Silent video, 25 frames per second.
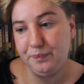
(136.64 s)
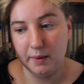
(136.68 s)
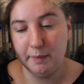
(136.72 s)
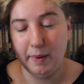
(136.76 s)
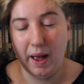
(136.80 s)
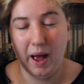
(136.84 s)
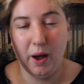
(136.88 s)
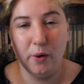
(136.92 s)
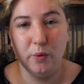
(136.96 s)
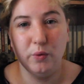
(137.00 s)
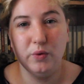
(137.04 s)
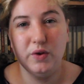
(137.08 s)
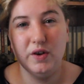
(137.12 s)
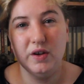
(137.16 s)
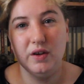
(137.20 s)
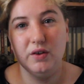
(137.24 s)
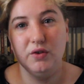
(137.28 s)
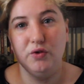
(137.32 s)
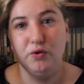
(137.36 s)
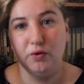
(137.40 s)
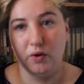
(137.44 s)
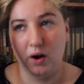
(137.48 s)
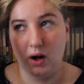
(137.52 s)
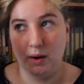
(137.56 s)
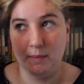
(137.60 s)
about
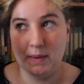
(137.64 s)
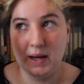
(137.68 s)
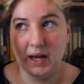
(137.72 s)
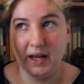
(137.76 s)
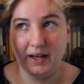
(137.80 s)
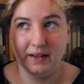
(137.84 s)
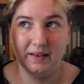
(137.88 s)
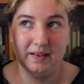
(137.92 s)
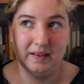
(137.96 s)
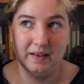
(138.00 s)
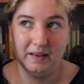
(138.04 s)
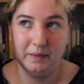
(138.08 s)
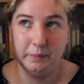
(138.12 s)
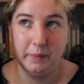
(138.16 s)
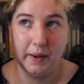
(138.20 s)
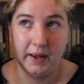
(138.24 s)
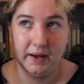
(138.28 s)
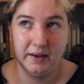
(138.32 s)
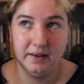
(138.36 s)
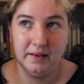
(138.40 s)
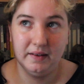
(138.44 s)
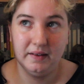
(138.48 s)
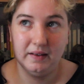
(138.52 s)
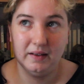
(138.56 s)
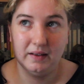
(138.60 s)
drama and
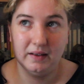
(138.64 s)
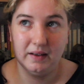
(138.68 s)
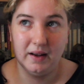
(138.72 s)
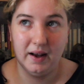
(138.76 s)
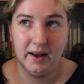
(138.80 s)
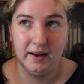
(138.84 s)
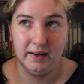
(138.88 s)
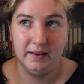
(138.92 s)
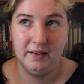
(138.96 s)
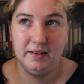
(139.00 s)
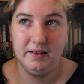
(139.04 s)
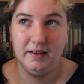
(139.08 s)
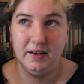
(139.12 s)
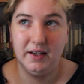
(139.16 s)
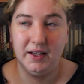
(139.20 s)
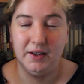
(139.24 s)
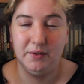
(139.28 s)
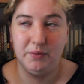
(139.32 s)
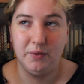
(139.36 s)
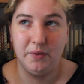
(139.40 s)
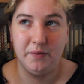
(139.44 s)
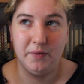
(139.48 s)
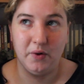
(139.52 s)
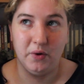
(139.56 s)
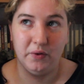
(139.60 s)
suspense and
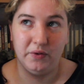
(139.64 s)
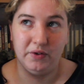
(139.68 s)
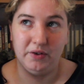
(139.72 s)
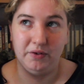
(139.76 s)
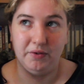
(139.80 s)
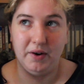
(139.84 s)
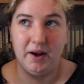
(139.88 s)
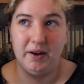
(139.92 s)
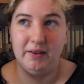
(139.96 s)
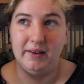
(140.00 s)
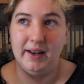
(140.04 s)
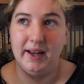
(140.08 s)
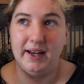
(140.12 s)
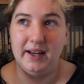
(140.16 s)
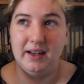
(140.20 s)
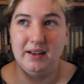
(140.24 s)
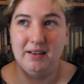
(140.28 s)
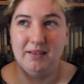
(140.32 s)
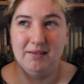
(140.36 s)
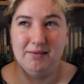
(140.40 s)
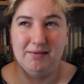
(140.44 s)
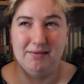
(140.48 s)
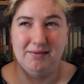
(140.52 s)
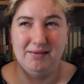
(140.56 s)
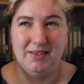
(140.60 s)
it revolves around
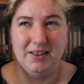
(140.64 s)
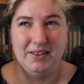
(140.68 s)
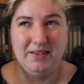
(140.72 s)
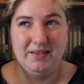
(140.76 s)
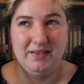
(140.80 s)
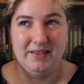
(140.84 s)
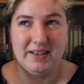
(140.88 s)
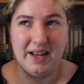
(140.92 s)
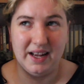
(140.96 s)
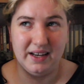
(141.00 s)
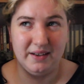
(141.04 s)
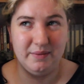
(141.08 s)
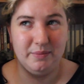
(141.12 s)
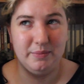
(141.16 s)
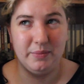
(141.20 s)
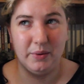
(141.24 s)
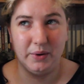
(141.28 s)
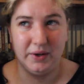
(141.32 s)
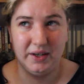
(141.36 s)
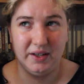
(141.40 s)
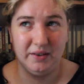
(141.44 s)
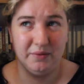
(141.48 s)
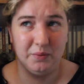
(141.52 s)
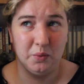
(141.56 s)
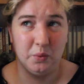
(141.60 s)
like the dead
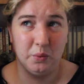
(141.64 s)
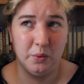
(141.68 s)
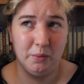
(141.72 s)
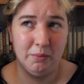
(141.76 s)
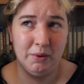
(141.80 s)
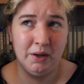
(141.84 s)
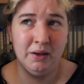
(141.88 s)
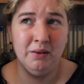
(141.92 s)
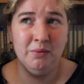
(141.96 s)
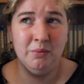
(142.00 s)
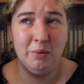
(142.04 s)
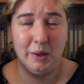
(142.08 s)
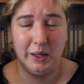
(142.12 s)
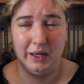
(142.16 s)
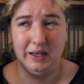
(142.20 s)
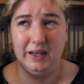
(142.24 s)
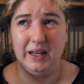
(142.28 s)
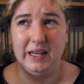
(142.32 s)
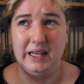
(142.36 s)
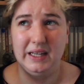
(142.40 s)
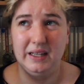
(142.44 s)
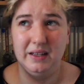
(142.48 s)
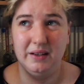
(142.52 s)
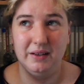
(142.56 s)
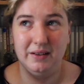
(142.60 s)
body of a woman when
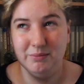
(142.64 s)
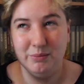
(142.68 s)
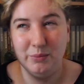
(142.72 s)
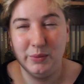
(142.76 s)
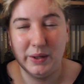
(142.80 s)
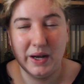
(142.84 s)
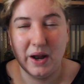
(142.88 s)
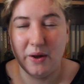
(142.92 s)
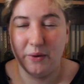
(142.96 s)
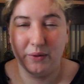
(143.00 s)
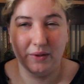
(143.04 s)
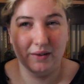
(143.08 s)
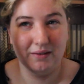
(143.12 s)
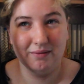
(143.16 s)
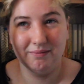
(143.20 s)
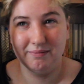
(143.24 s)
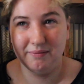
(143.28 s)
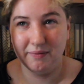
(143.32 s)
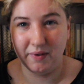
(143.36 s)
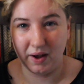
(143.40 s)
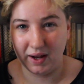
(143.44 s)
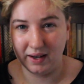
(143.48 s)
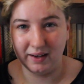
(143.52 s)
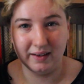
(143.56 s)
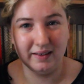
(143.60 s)
like we know that
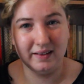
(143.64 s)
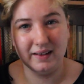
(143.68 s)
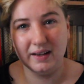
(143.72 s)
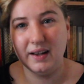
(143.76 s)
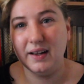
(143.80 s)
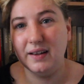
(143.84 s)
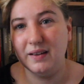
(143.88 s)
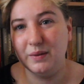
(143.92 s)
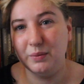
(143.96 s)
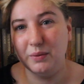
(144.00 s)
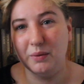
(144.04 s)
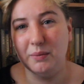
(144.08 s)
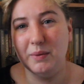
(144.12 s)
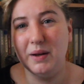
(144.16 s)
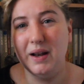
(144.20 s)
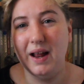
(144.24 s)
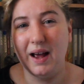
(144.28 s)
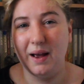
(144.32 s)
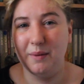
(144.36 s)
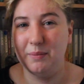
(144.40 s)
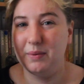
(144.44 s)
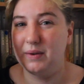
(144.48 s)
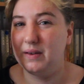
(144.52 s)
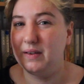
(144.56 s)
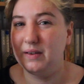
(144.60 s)
violence against women
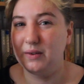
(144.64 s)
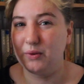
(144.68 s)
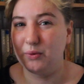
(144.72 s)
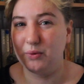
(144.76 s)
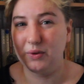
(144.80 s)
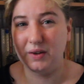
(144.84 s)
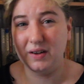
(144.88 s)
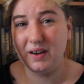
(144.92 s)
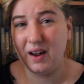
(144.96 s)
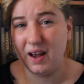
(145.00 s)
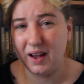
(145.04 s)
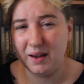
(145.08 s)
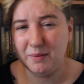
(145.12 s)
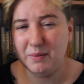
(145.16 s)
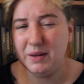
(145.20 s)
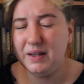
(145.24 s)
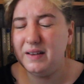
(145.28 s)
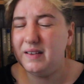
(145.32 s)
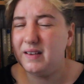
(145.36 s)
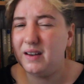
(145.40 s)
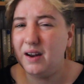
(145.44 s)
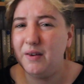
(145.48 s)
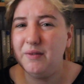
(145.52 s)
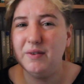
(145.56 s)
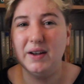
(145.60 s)
happens all the time
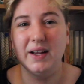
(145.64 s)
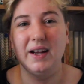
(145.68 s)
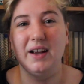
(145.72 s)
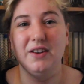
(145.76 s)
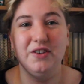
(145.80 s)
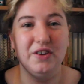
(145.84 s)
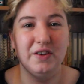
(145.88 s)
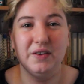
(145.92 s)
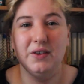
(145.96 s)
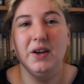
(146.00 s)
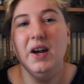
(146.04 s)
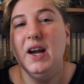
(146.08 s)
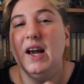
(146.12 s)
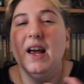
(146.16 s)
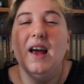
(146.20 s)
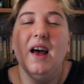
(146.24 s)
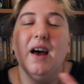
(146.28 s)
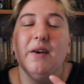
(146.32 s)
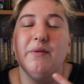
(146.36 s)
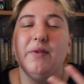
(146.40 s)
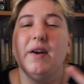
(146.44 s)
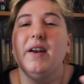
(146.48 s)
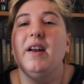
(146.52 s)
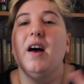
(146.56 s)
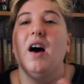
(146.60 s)
and stuff like I just
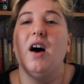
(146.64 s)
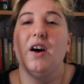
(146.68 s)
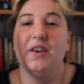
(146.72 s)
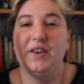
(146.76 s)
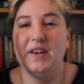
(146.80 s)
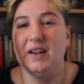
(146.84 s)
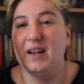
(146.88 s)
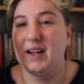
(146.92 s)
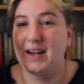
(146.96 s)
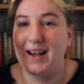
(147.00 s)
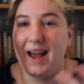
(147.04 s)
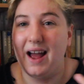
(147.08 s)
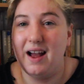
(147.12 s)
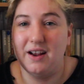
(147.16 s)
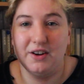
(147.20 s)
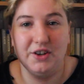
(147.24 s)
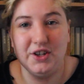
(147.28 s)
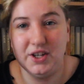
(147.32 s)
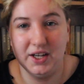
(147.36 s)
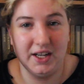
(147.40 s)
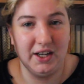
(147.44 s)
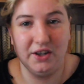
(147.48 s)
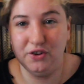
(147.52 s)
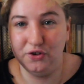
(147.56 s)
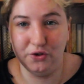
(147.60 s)
find it hard to like
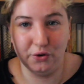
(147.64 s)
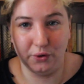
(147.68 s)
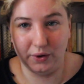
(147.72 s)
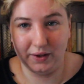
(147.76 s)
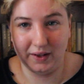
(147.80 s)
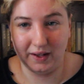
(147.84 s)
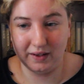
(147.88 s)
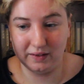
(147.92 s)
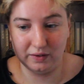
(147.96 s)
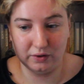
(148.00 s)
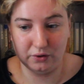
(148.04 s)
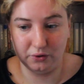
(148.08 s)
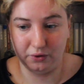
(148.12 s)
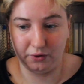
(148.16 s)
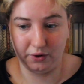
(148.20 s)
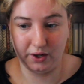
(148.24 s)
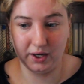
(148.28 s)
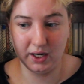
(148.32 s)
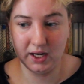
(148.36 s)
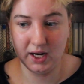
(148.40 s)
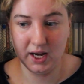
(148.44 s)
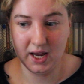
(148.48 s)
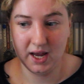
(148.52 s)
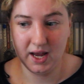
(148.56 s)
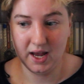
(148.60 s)
actually enjoy that
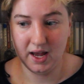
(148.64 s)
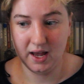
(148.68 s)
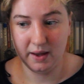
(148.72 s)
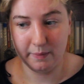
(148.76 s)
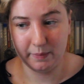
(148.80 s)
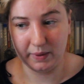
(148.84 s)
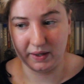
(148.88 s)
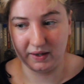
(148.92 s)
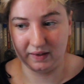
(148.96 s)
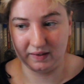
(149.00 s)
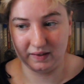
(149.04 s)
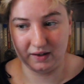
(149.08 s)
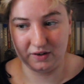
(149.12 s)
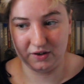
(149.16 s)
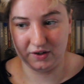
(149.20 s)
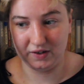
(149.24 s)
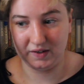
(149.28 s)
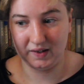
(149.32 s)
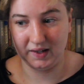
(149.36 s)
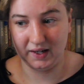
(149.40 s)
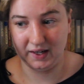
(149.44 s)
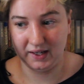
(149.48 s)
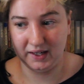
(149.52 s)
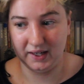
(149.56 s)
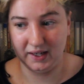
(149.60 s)
story because I
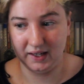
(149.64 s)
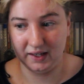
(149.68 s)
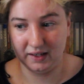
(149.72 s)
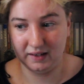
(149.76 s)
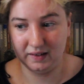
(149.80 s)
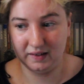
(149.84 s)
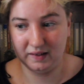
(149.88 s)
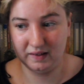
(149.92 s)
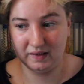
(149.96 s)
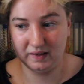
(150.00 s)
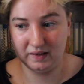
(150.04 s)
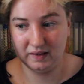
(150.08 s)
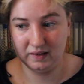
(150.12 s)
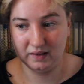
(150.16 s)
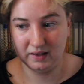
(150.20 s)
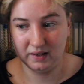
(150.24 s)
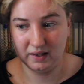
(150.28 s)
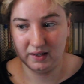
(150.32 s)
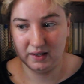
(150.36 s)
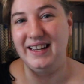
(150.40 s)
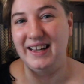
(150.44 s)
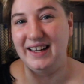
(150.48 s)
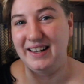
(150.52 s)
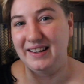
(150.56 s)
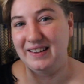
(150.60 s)
just think it's
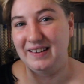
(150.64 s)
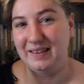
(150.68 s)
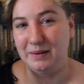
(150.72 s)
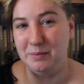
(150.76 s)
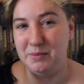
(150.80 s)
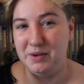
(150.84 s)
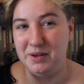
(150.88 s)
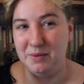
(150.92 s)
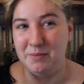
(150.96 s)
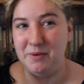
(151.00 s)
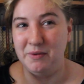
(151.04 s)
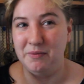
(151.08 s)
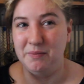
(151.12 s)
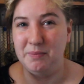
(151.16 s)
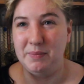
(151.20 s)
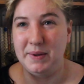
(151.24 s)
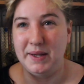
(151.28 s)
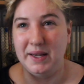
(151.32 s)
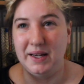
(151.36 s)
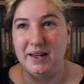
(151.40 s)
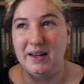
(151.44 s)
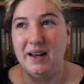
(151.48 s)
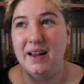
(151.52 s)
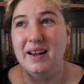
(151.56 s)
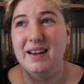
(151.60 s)
like a symptom of
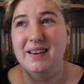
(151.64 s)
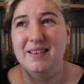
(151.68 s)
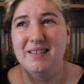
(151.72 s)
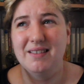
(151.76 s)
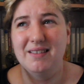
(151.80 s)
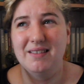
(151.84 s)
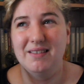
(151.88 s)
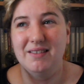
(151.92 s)
being like